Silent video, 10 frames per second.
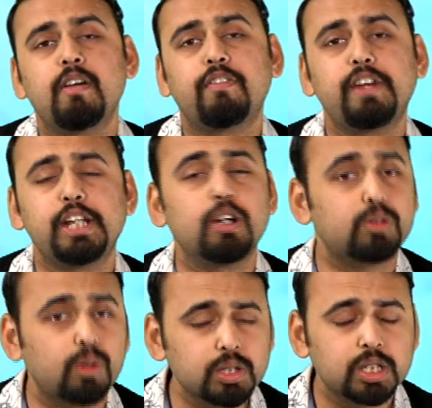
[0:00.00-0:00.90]
video
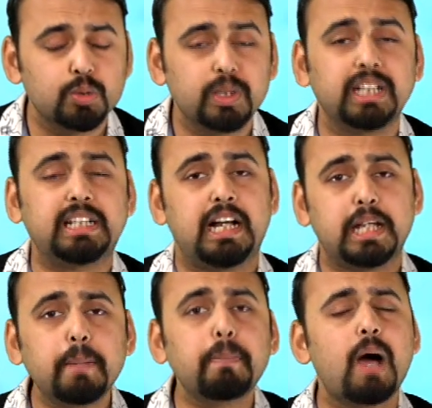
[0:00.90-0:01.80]
courses, with the
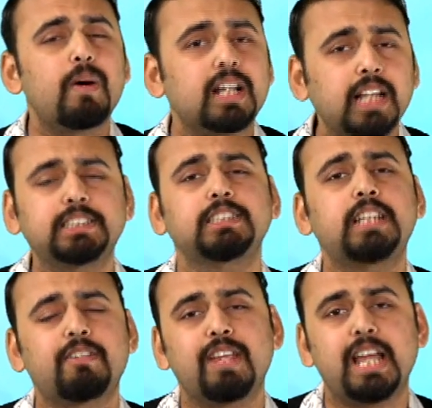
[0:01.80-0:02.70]
career power classes
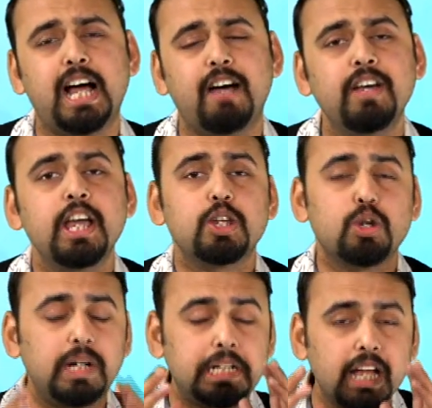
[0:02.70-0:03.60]
that we have,
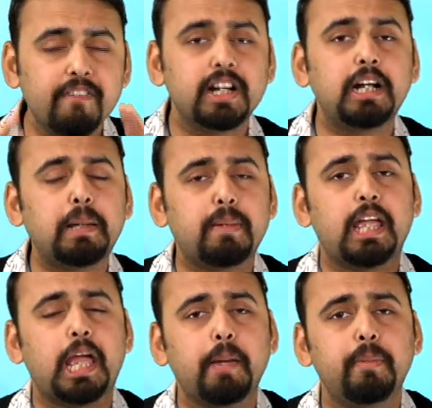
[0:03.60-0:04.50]
you'll definitely be
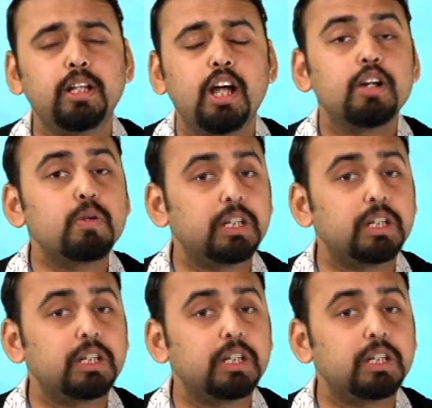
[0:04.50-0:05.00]
able to